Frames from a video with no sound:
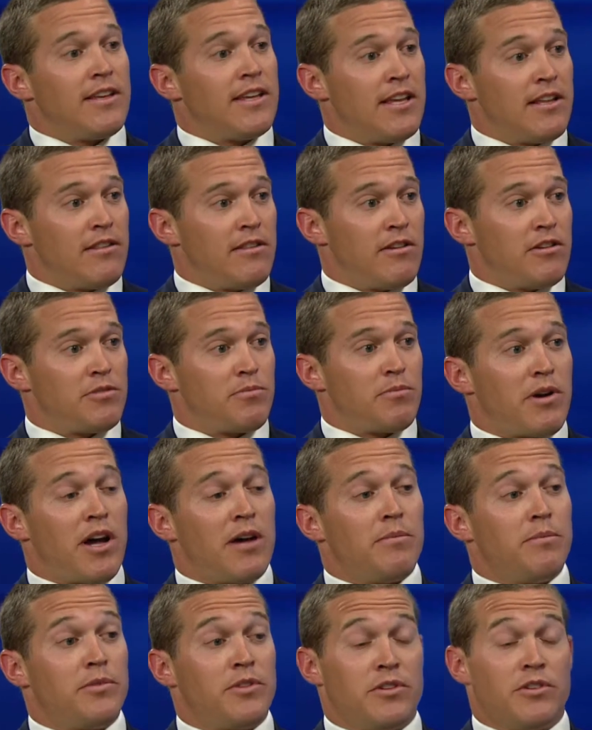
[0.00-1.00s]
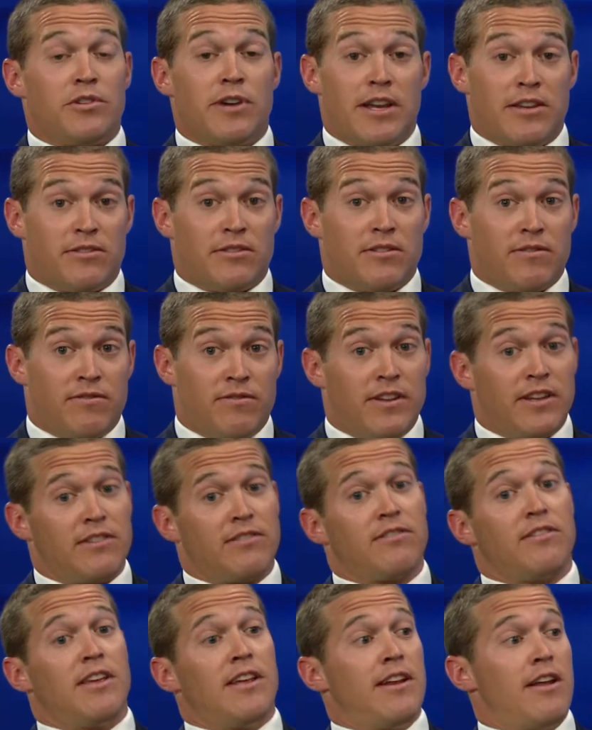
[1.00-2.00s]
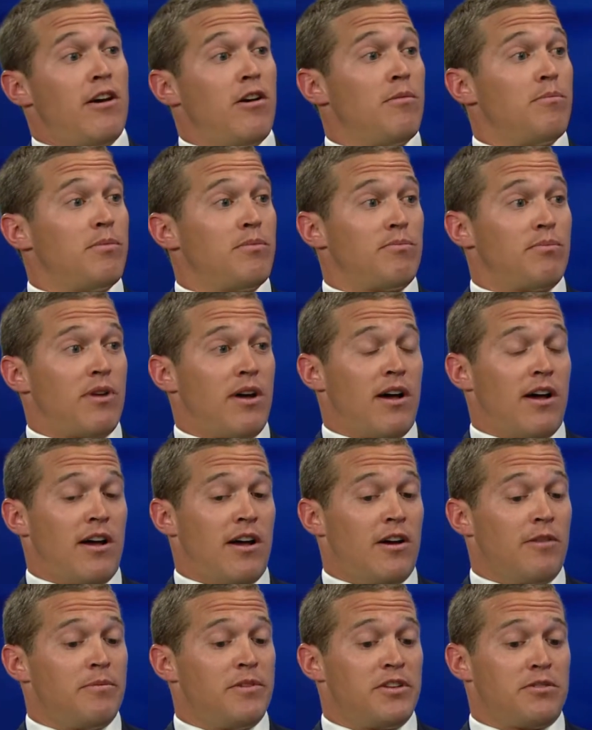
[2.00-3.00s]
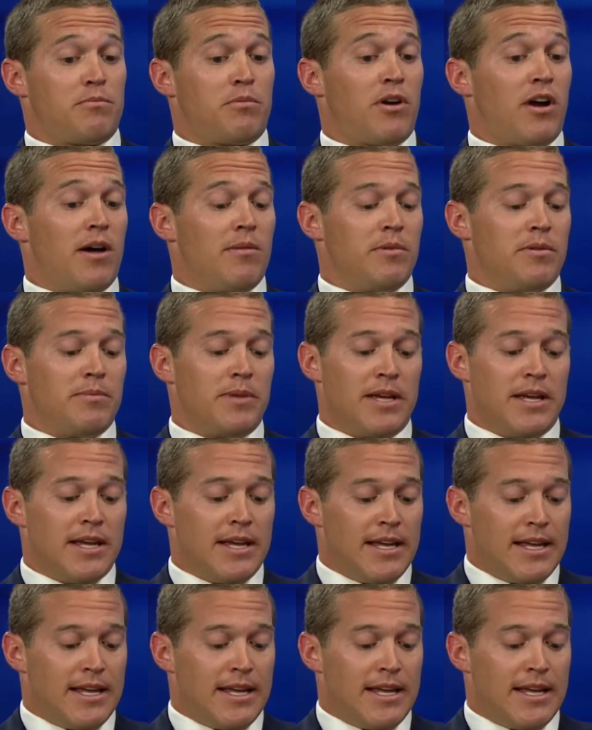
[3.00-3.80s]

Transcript: getting problems addressed and fixed can help this problem.